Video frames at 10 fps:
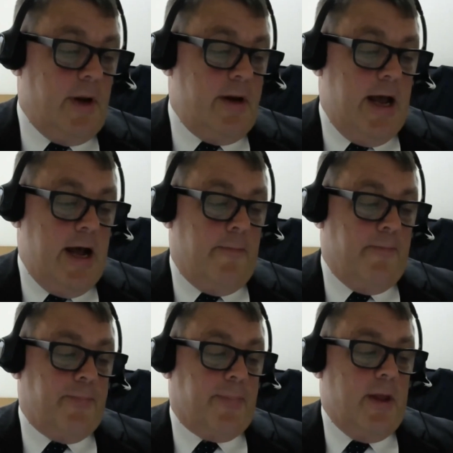Now,
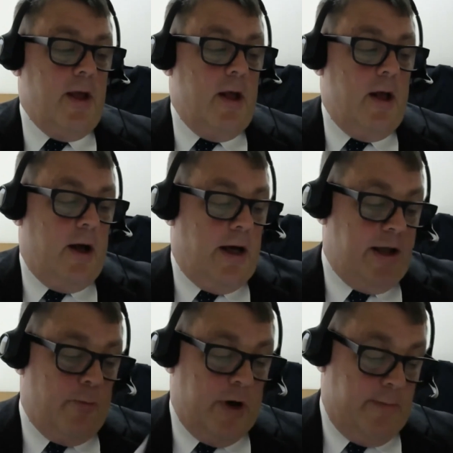I
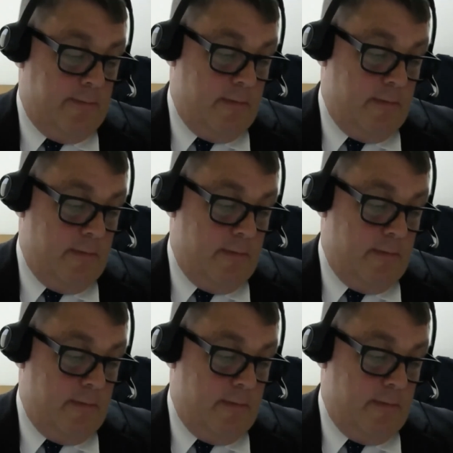think we're